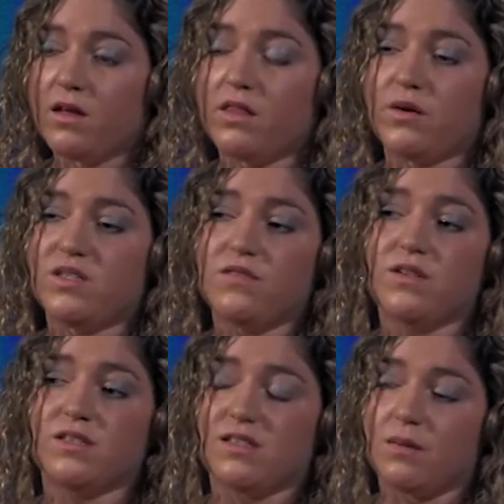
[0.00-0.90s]
There are
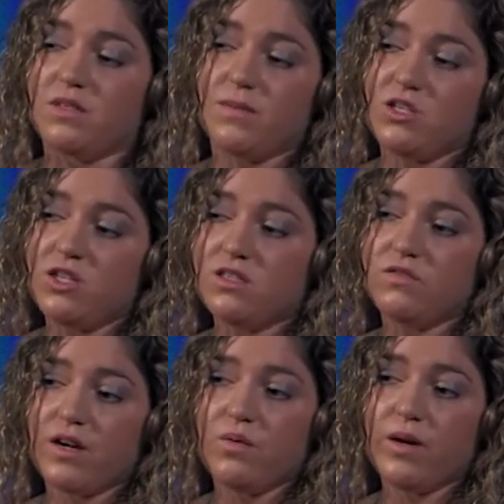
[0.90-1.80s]
different subspecies
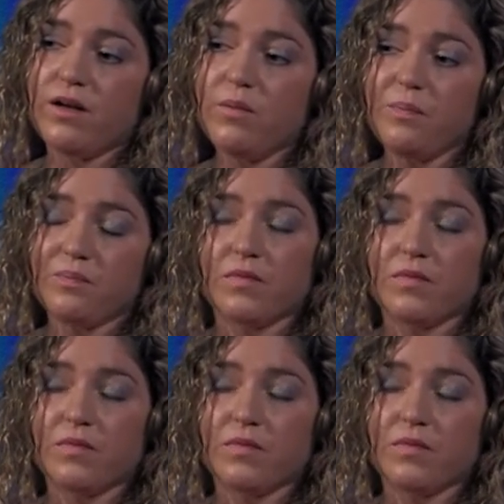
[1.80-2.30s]
of right whale,